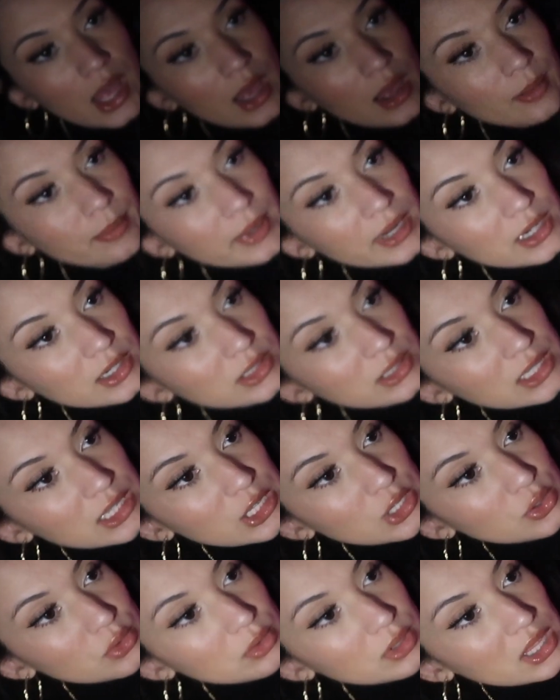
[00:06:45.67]

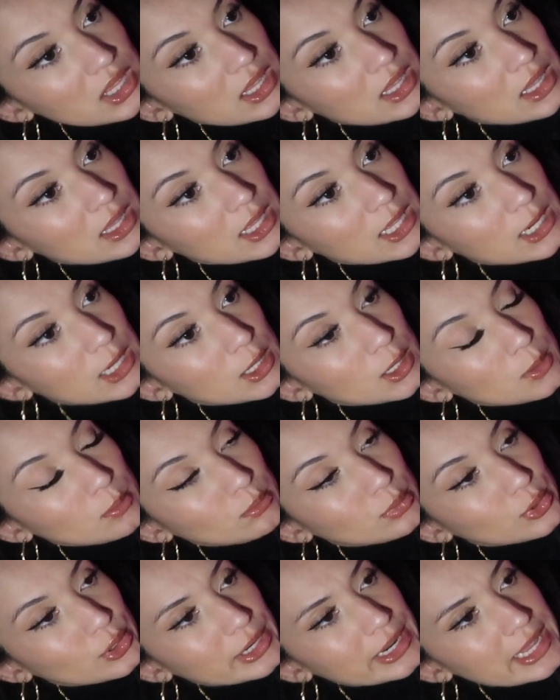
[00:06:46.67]
apparently you can
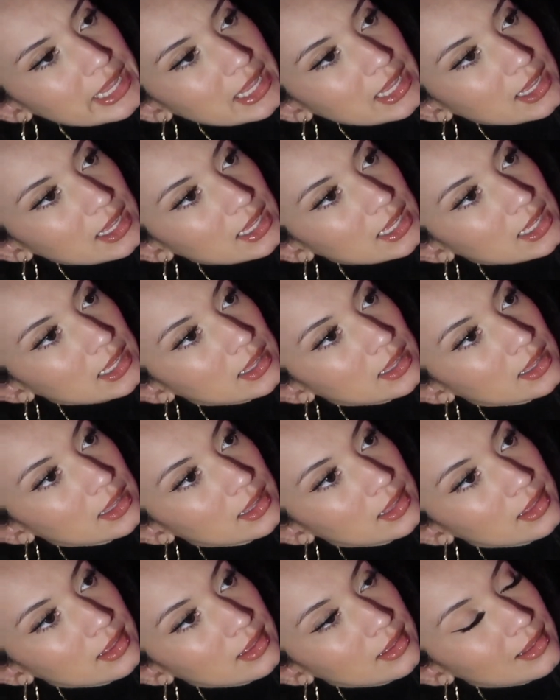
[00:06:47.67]
break
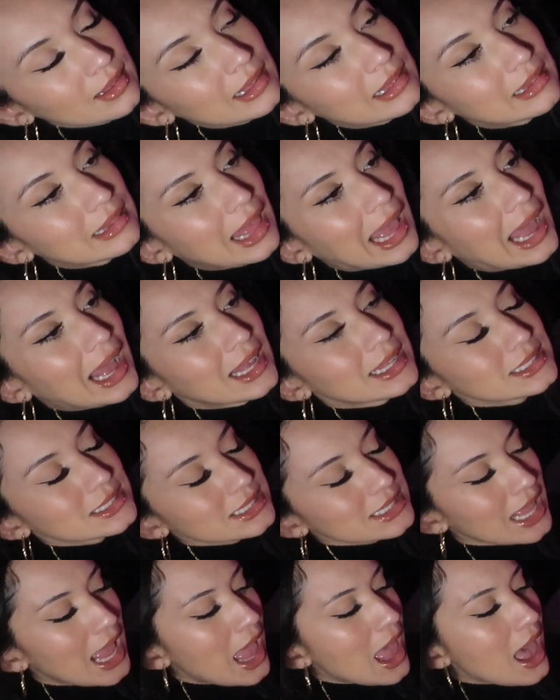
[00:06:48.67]
glass.
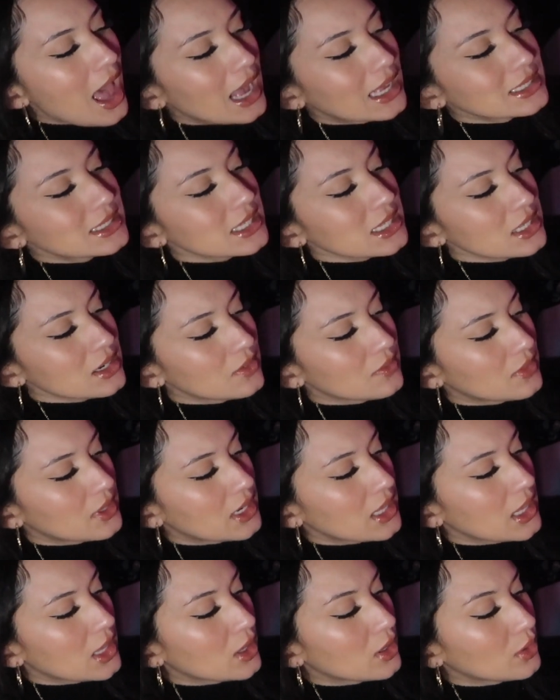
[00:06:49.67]
I've seen a
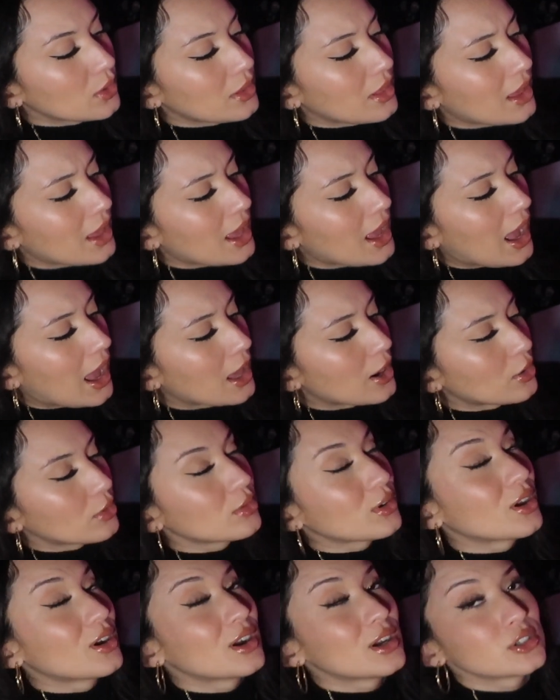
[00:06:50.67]
video that I don't
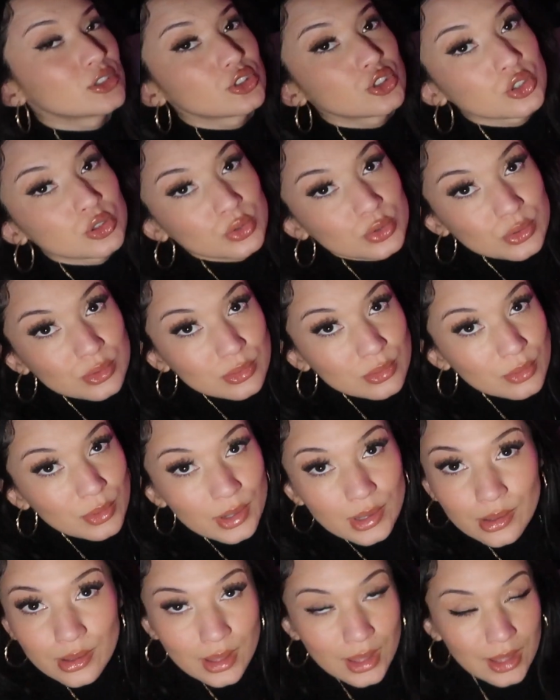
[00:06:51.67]
know how true
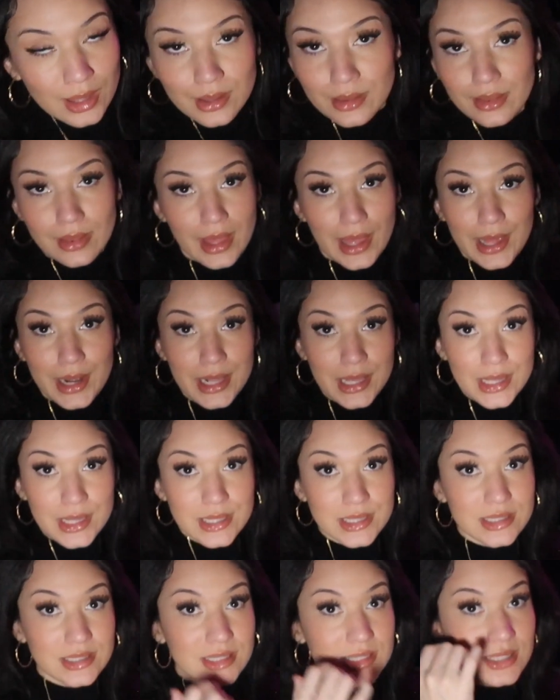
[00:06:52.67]
that
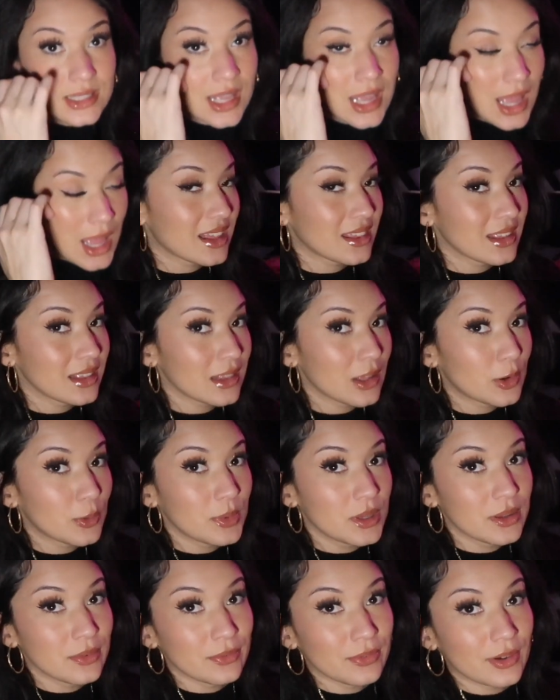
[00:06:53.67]
is. I think that'll
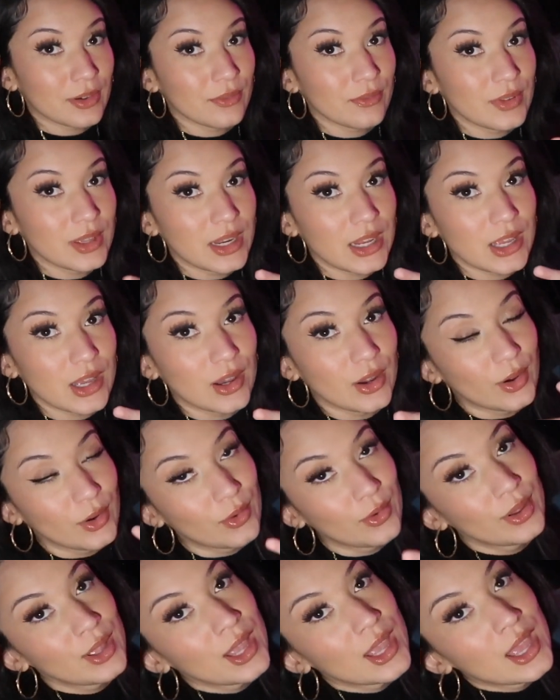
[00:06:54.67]
be a fun
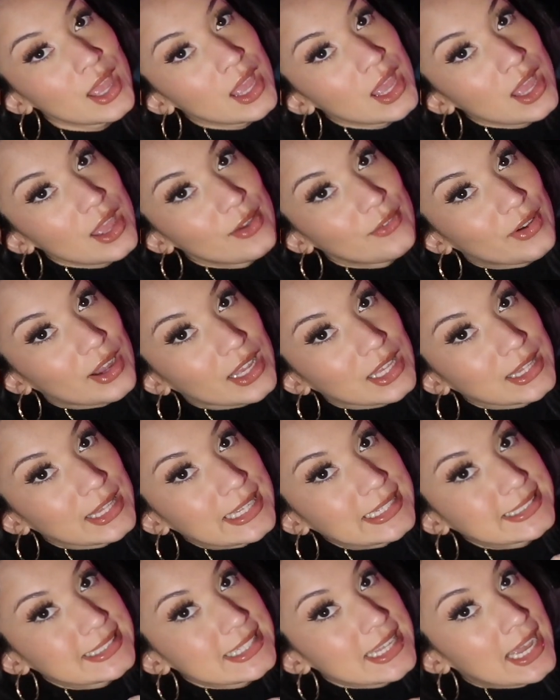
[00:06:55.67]
video if I can
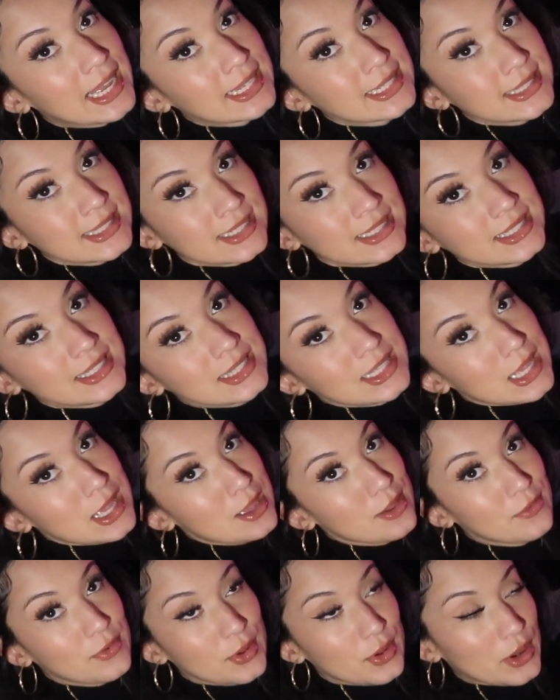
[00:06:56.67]
like test to
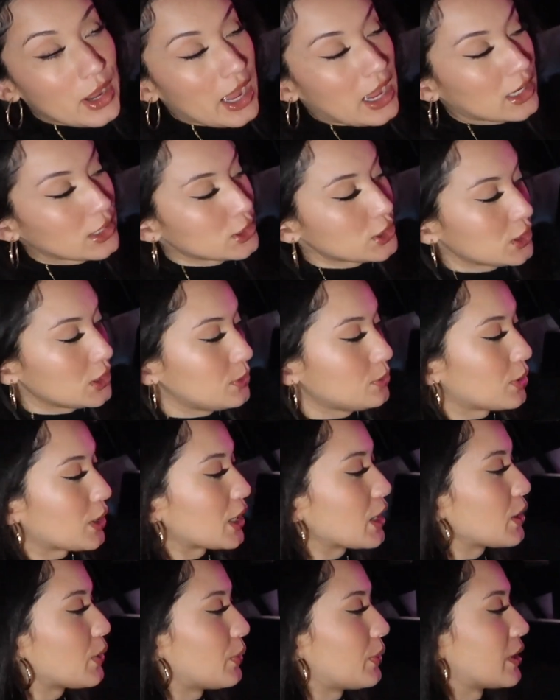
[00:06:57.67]
see if it'll actually
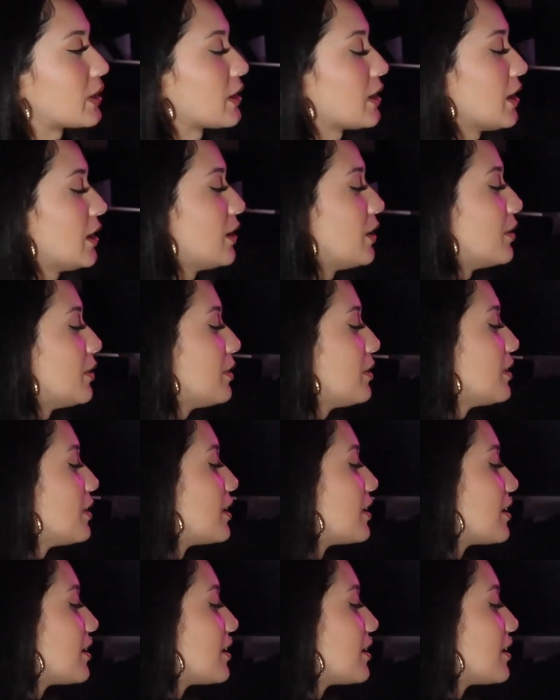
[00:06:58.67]
break a window.